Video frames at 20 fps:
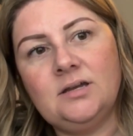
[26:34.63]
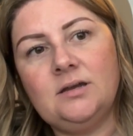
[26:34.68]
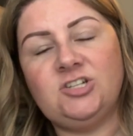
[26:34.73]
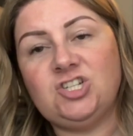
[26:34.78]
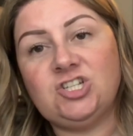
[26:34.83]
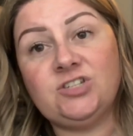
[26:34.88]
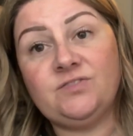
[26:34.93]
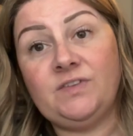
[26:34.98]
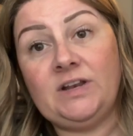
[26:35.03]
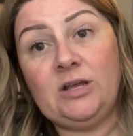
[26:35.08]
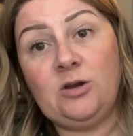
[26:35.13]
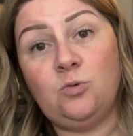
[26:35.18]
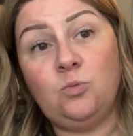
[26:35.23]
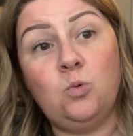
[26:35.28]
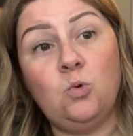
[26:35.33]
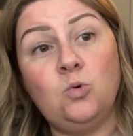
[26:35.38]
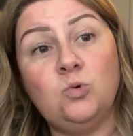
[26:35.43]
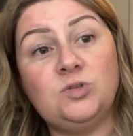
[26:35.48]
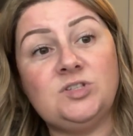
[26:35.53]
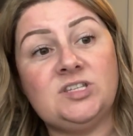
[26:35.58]
Just fill it with
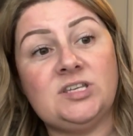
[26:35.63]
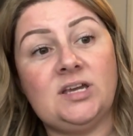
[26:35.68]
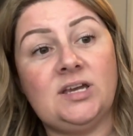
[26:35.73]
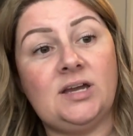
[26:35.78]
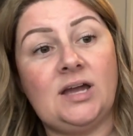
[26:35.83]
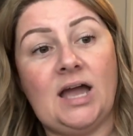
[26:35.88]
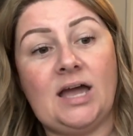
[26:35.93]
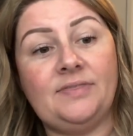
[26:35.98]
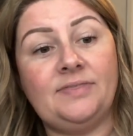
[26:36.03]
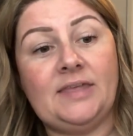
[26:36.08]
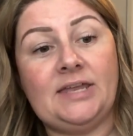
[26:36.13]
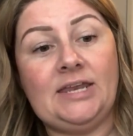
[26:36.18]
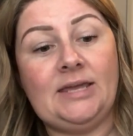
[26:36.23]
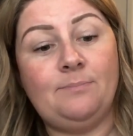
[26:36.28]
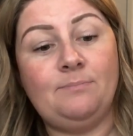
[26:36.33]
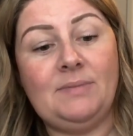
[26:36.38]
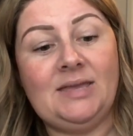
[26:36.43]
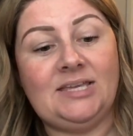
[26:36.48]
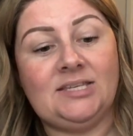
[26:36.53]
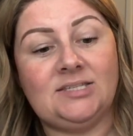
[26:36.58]
water and then
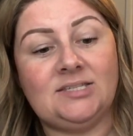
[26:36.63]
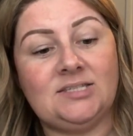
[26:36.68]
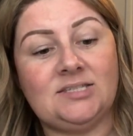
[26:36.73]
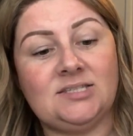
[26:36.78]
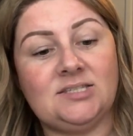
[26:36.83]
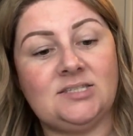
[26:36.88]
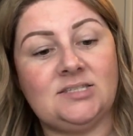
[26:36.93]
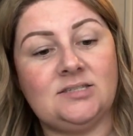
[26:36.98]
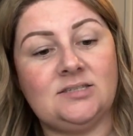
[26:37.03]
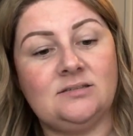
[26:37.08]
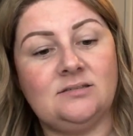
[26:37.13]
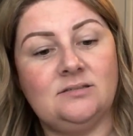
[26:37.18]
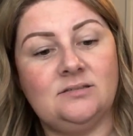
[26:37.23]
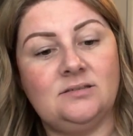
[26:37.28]
it mists.